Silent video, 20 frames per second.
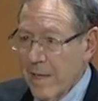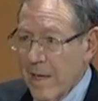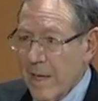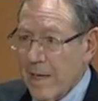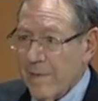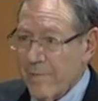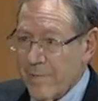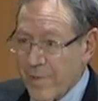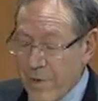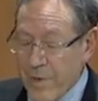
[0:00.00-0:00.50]

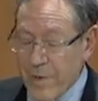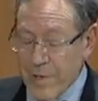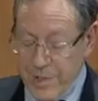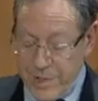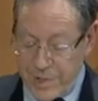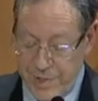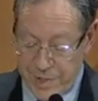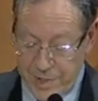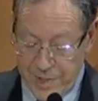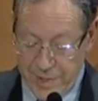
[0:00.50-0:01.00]
And of
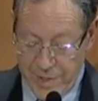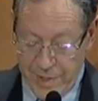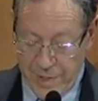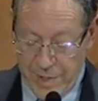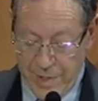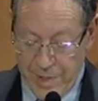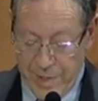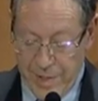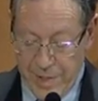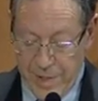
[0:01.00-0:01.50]
course,
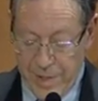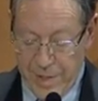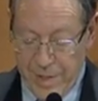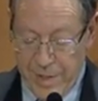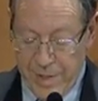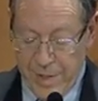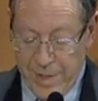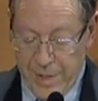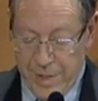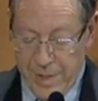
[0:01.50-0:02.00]

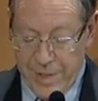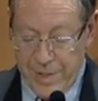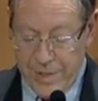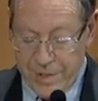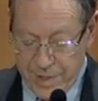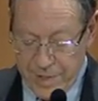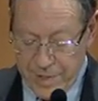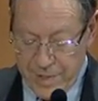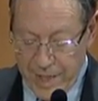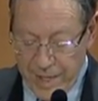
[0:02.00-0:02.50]
the
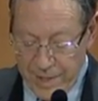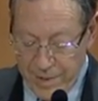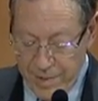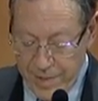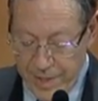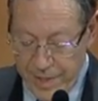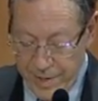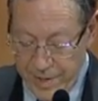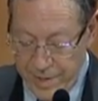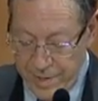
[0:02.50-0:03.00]

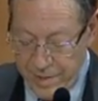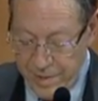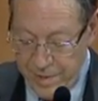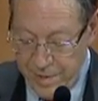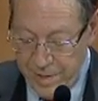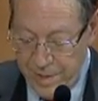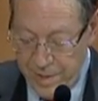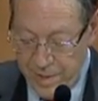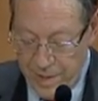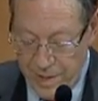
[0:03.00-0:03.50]
centenary year
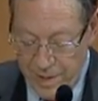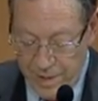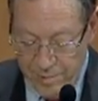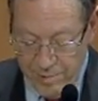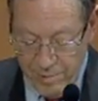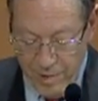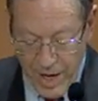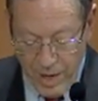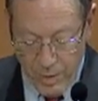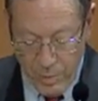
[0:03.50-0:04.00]
of
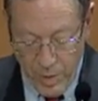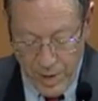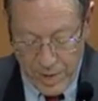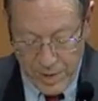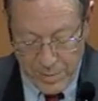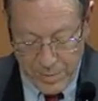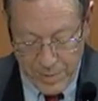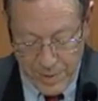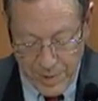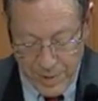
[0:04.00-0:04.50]
Raoul
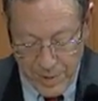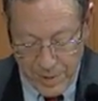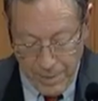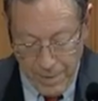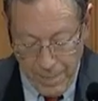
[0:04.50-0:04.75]
Wallenberg,